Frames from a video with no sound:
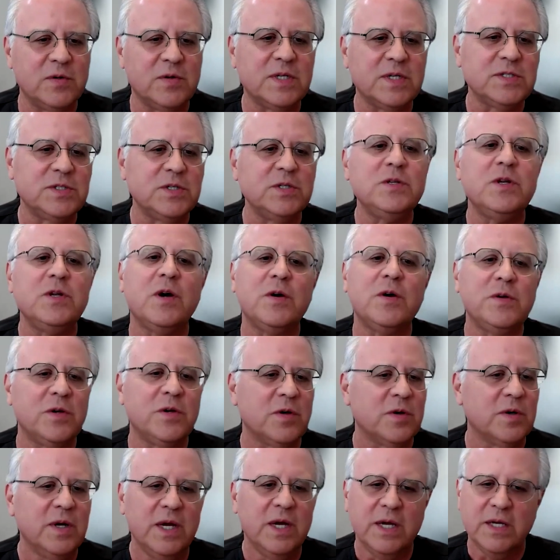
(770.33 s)
Because you know
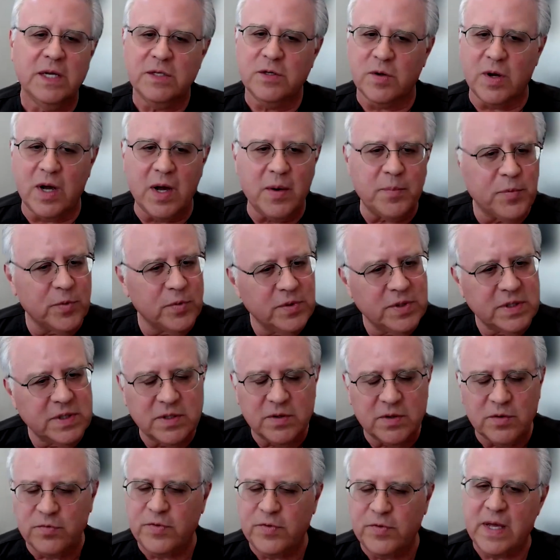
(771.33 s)
you're uprooting
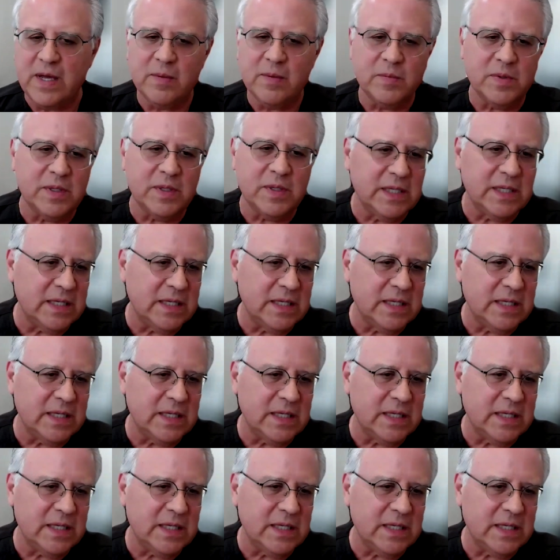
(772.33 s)
your family,